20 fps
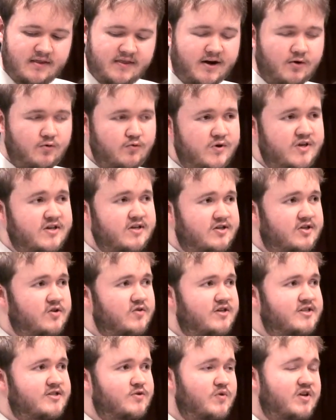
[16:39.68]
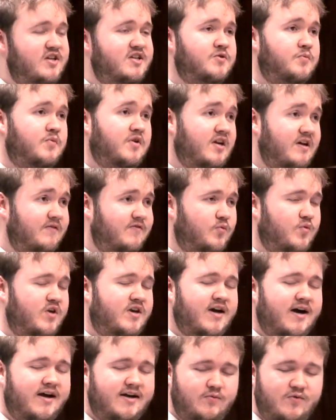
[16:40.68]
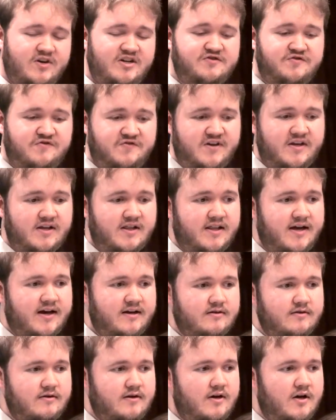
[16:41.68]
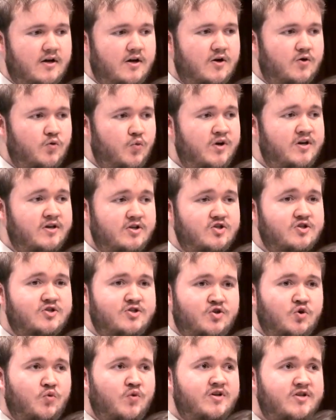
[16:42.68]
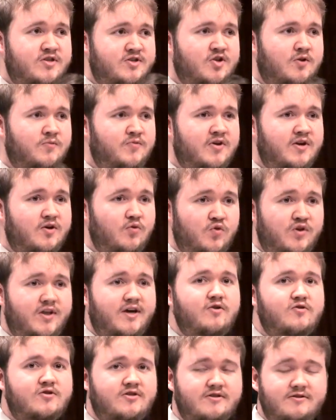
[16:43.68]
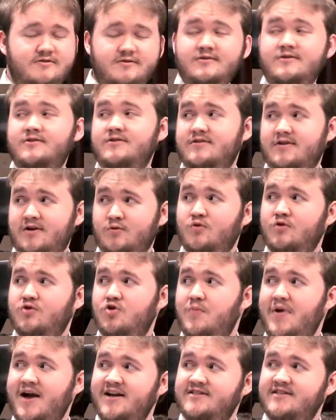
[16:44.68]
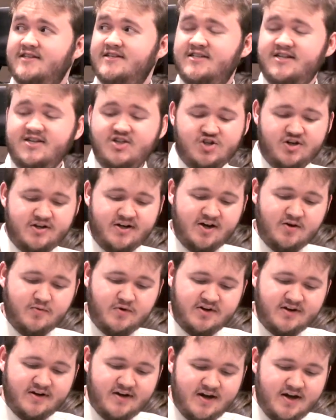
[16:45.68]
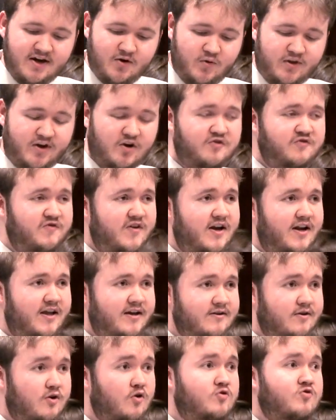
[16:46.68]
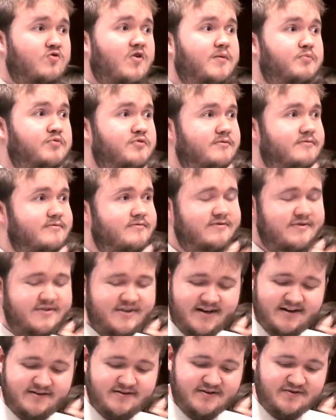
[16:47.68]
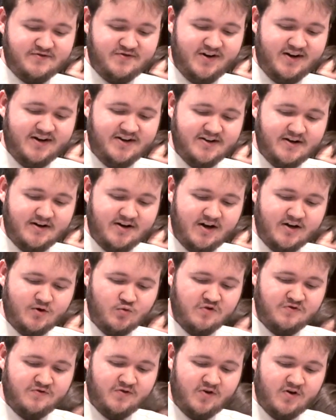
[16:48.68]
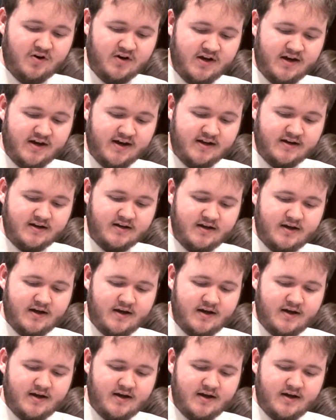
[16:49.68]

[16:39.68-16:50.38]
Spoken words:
that we can do this, and we need to believe that we can, and we need to feel that we can just go into something without, I won't go back to a t-shirt now, but without feeling, oh crap, and feeling like we're falling again.